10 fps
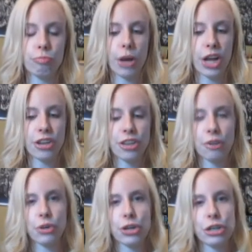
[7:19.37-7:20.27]
But there
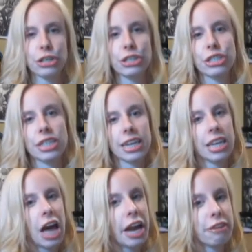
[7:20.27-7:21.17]
were girls in
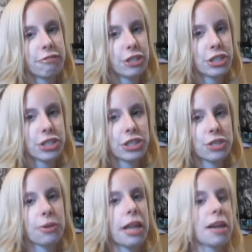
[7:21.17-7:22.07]
line for goods
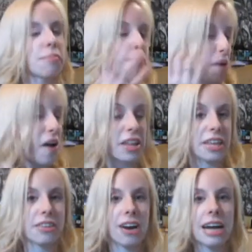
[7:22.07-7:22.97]
who were like
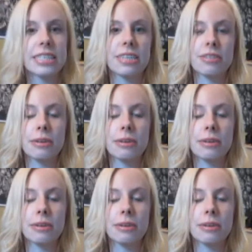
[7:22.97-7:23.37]
bawling their eyes out.